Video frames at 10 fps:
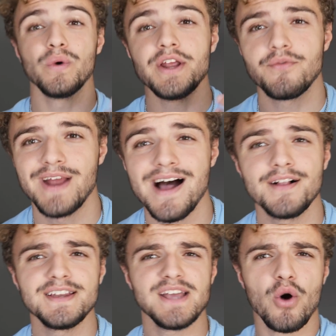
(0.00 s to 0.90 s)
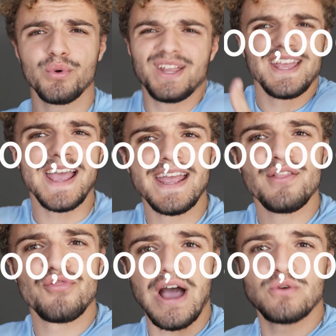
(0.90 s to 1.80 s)
when in reality, only
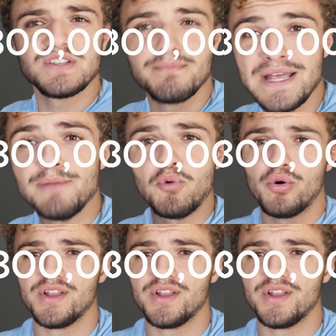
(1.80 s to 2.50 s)
8,000 people